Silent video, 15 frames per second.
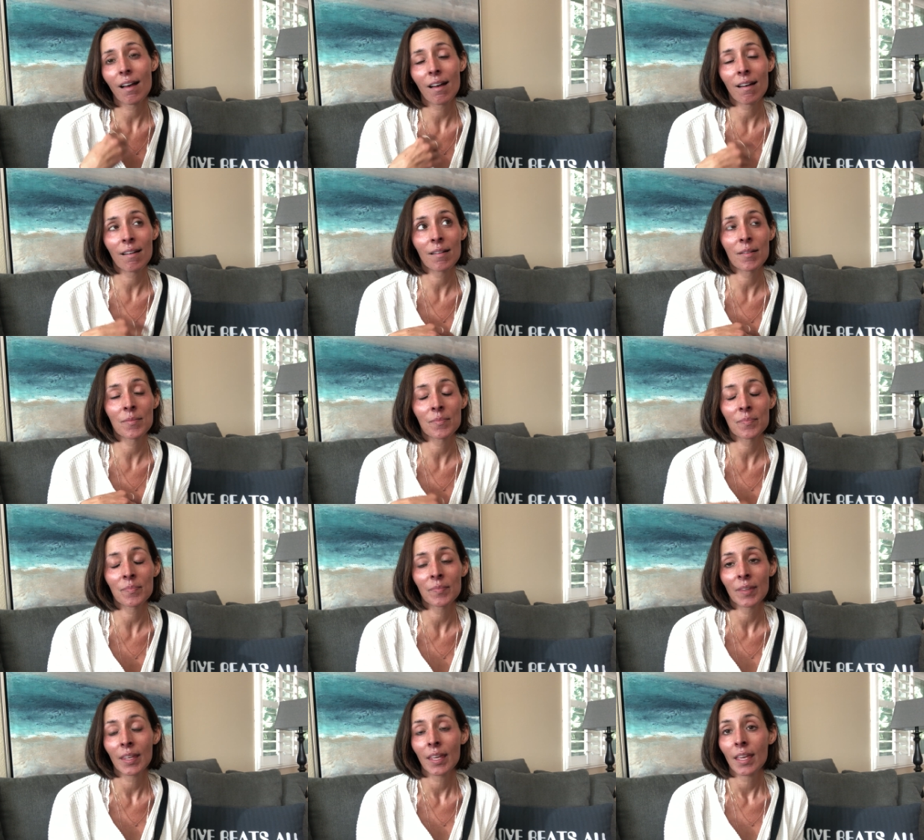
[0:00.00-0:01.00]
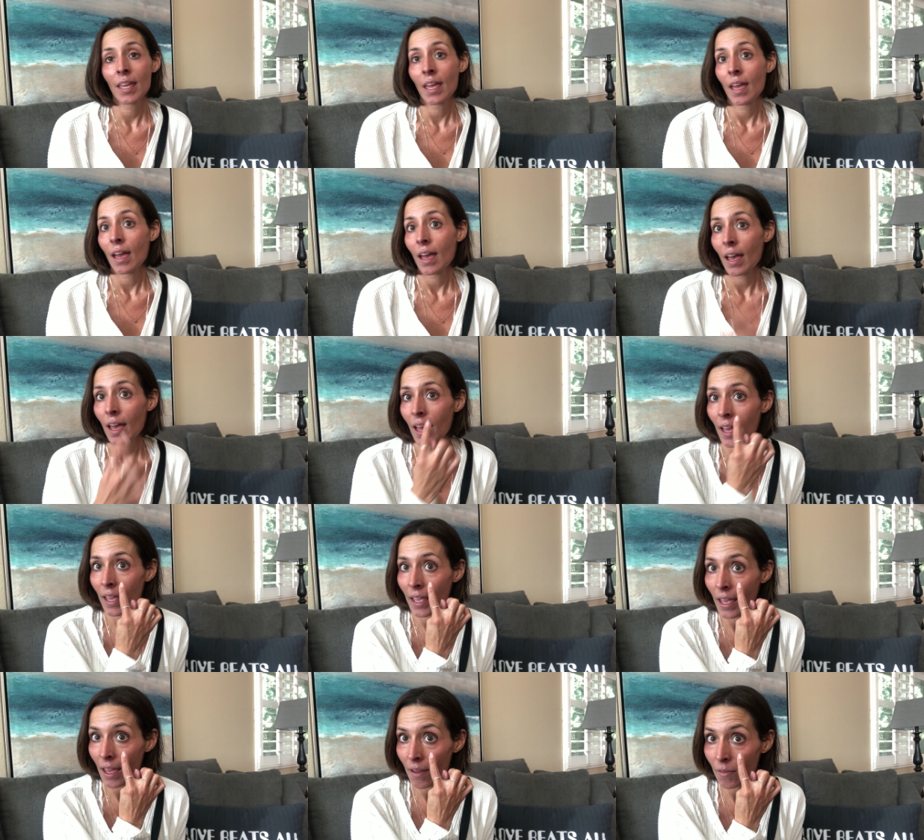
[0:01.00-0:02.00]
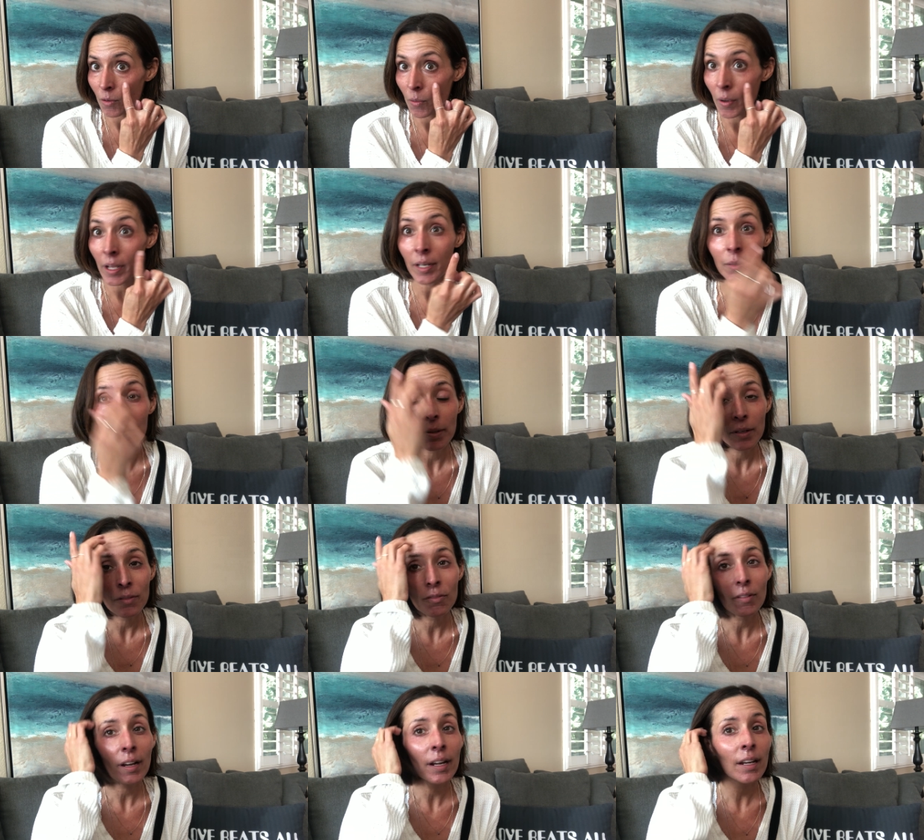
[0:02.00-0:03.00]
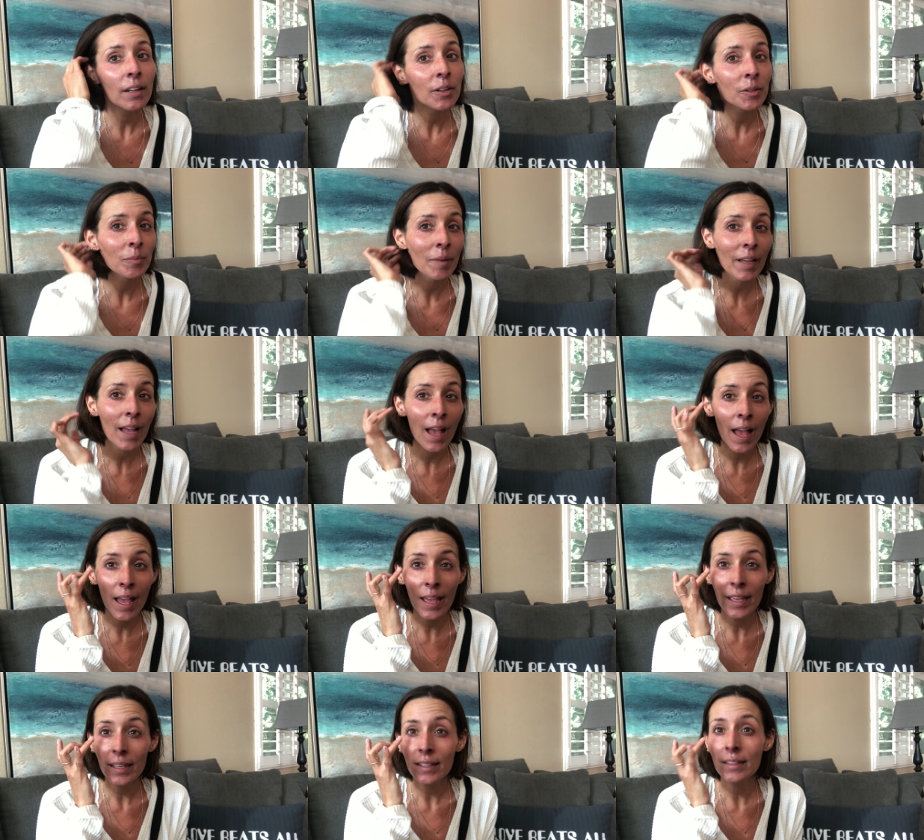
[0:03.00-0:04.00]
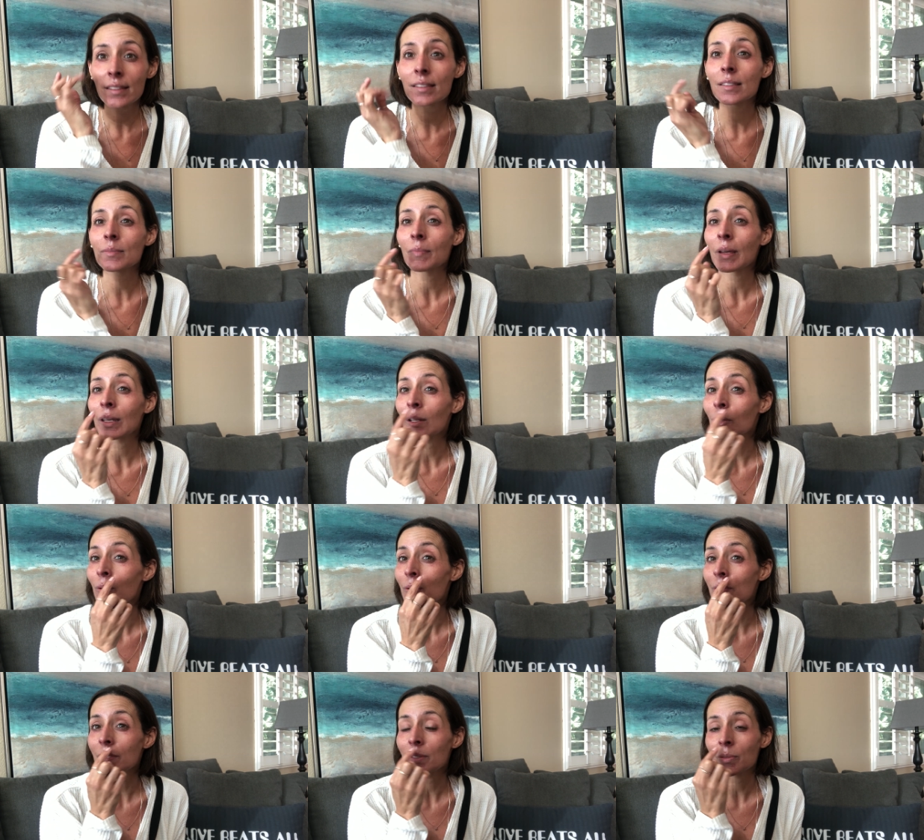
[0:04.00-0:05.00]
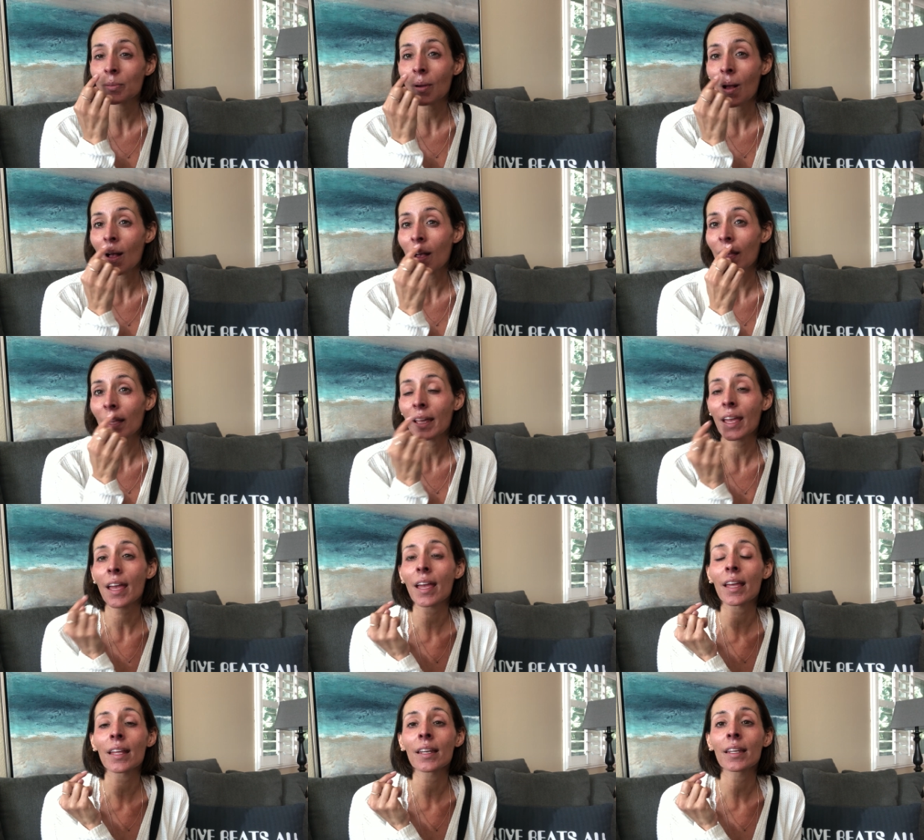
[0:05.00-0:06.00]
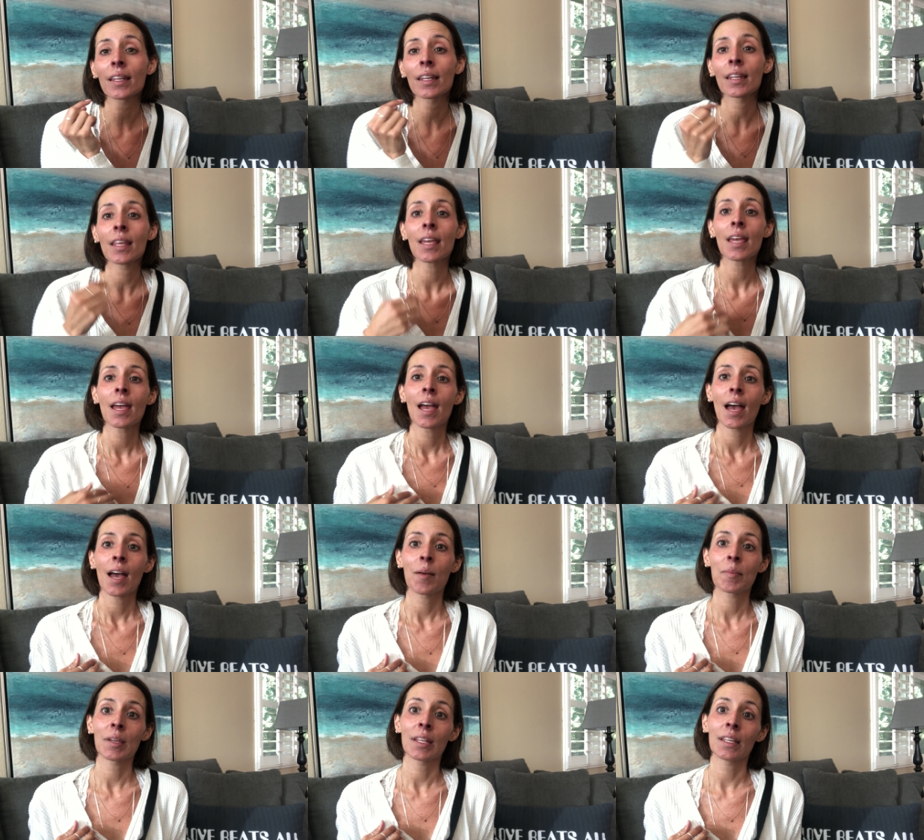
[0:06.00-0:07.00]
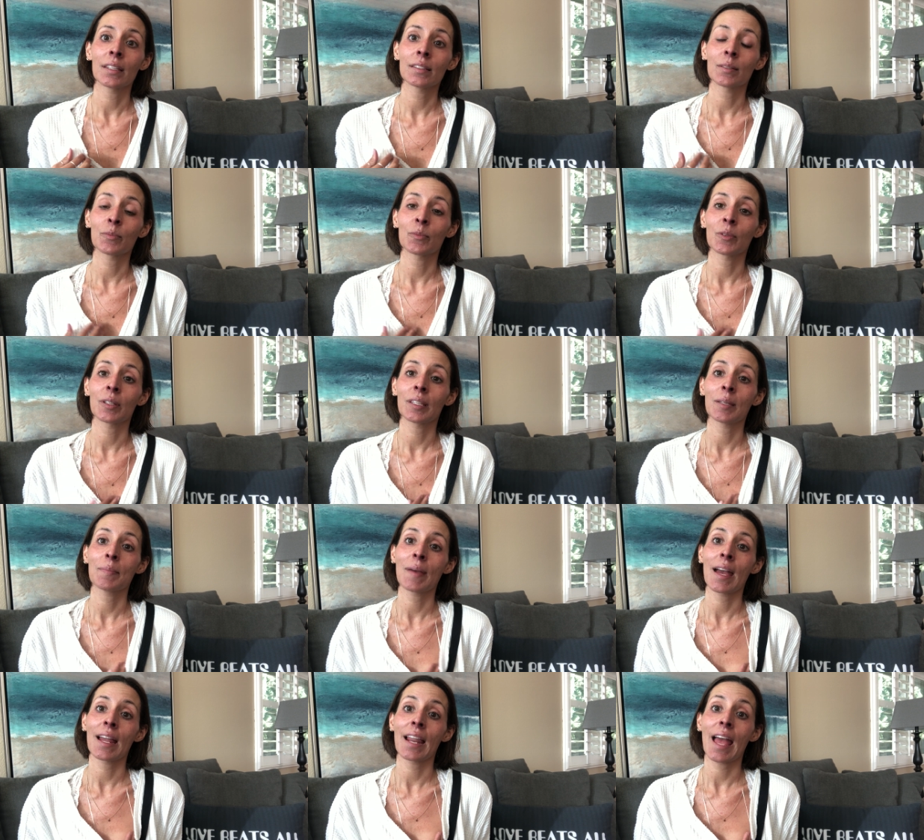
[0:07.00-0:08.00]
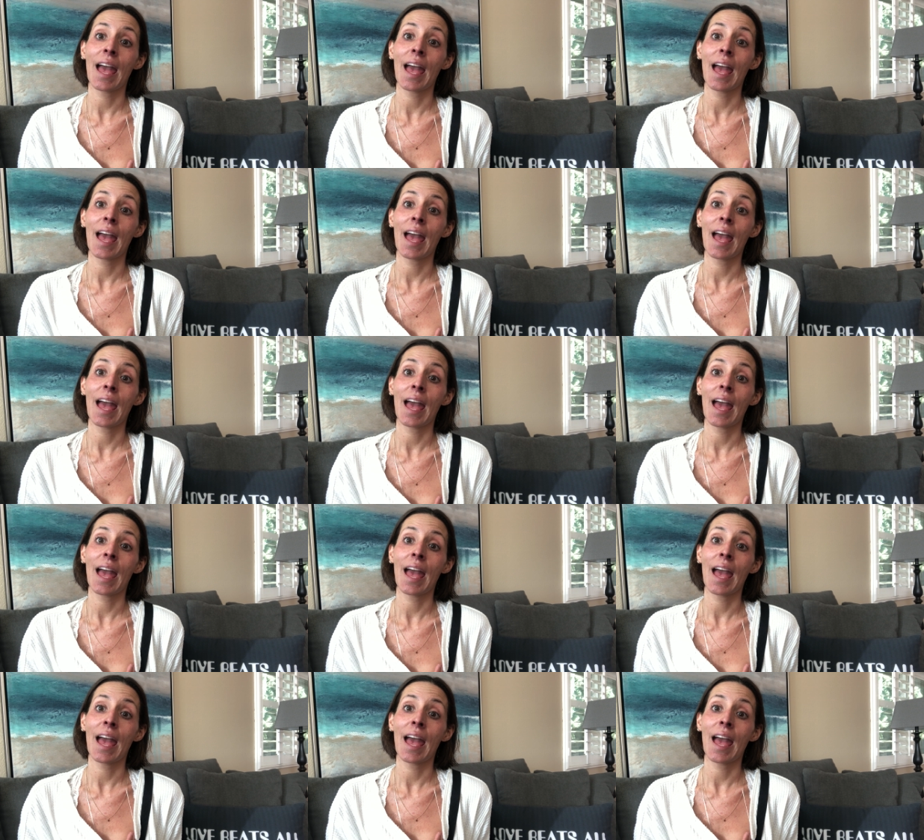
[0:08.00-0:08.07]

Um, I have quite a bit of red under my eyes. My nose is raw again, and I'm getting some really bad